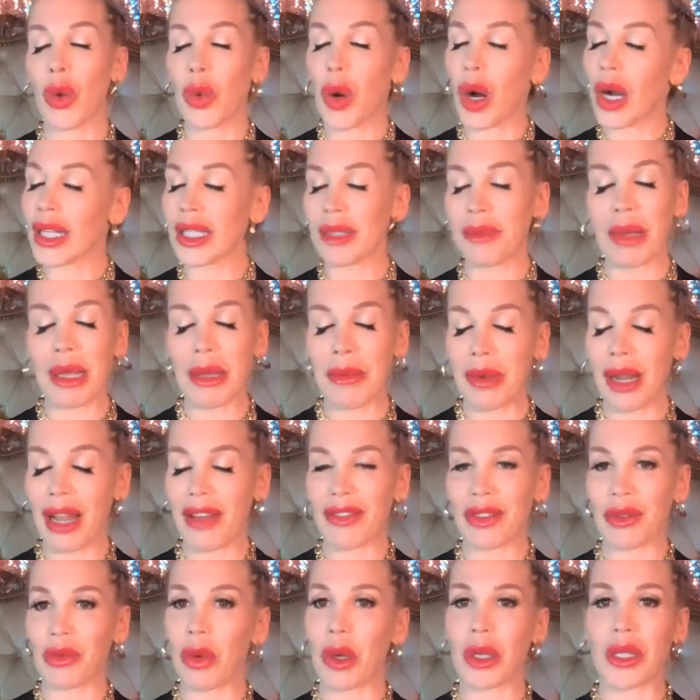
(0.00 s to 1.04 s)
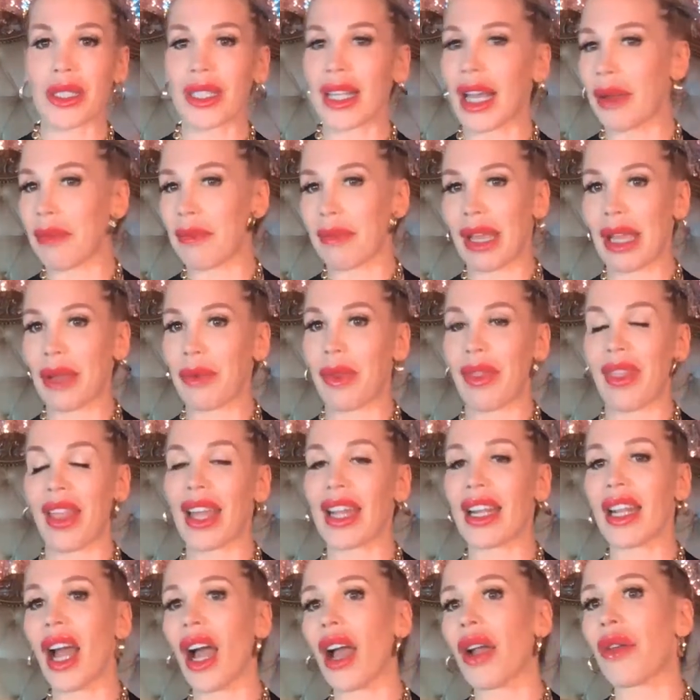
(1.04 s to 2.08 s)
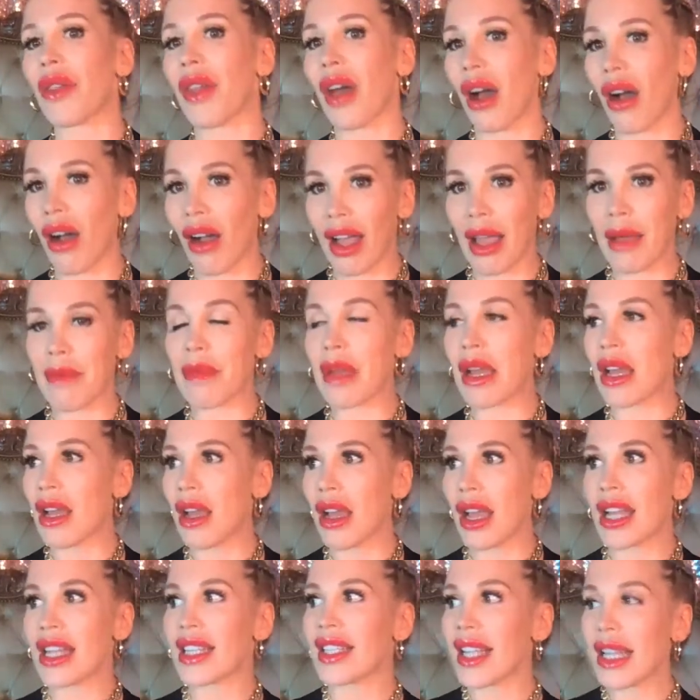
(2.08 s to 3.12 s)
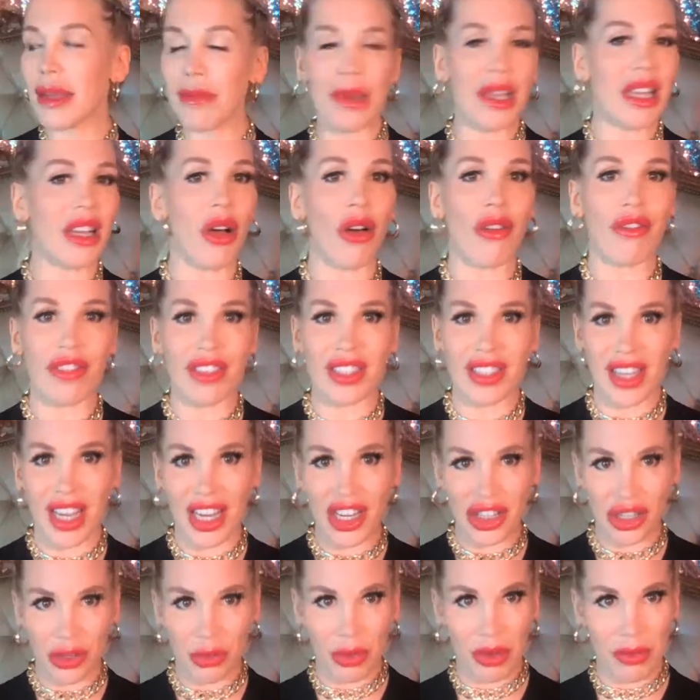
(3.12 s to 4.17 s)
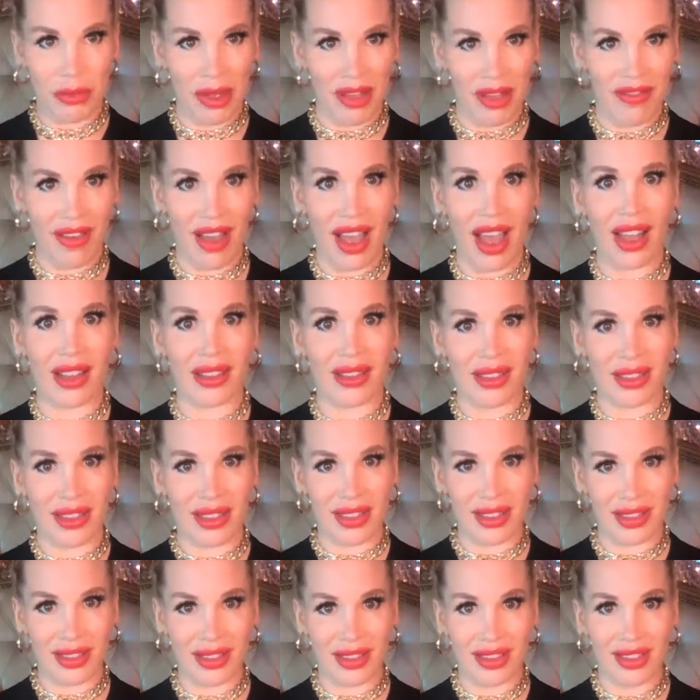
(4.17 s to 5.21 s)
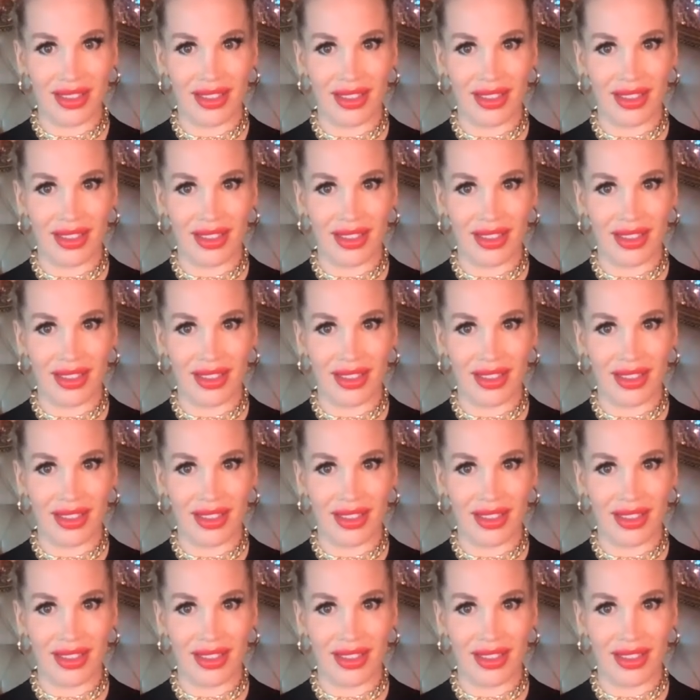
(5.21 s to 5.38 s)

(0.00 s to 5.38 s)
Why do people have to WhatsApp me when they know that I am deep in conversation with my fans?